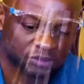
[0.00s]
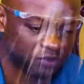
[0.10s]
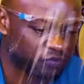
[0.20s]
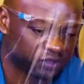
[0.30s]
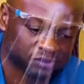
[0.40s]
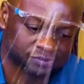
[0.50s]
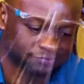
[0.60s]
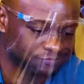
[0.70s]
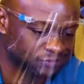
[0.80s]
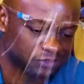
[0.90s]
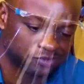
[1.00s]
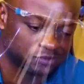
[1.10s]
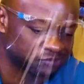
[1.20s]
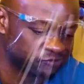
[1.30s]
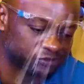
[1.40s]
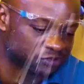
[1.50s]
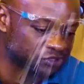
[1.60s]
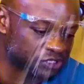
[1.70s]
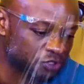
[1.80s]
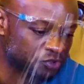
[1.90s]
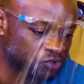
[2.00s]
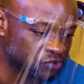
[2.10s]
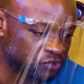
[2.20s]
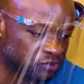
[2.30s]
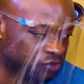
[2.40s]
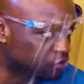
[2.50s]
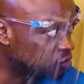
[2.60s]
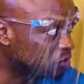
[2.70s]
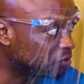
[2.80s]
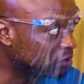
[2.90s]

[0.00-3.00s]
will continue to struggle.